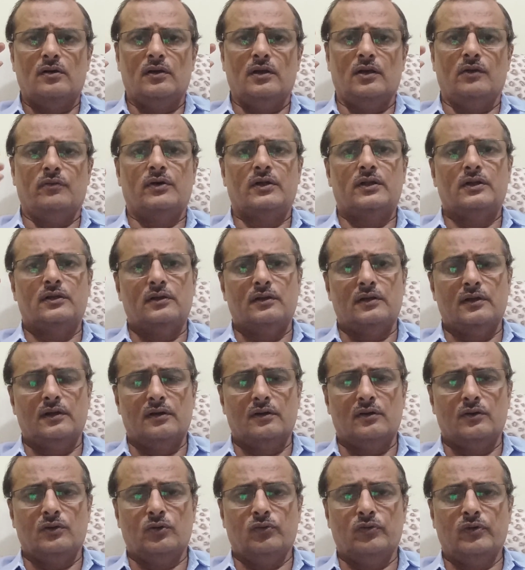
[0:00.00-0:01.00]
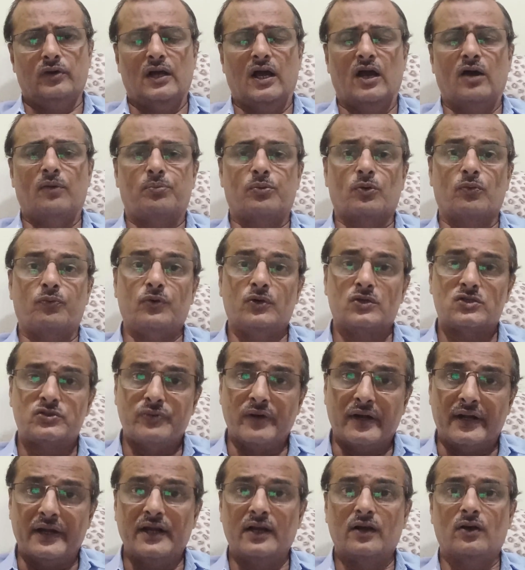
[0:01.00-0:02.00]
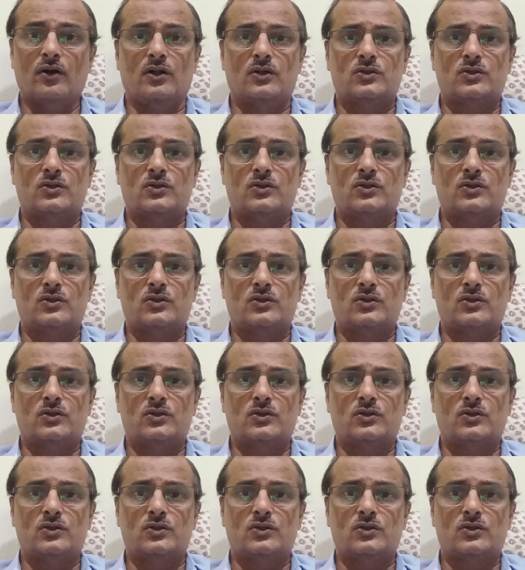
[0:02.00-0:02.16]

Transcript: even you will have profuse sweating